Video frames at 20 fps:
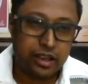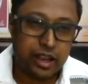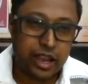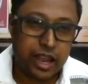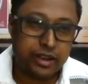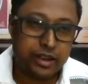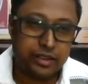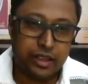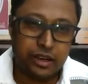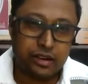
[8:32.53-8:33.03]

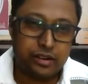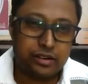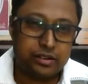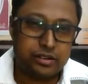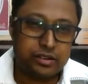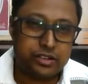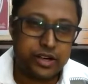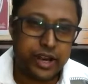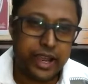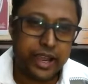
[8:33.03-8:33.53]
and they're
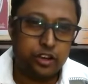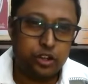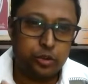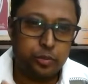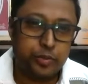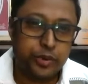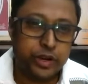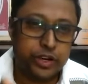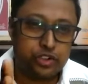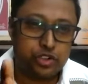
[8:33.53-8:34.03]
trying to
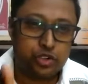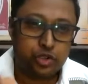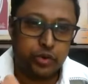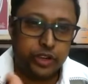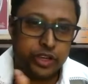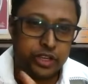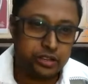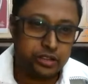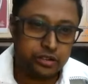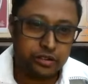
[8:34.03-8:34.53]
pursue
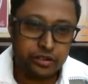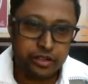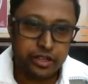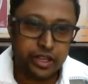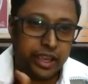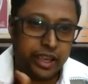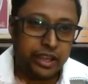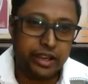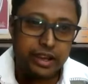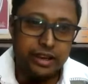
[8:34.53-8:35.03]
it
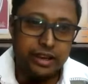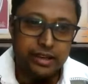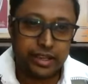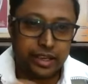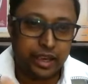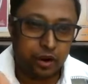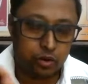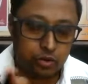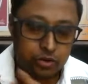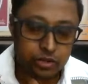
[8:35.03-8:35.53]
day in and
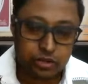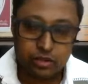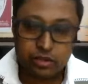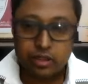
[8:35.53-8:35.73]
day out.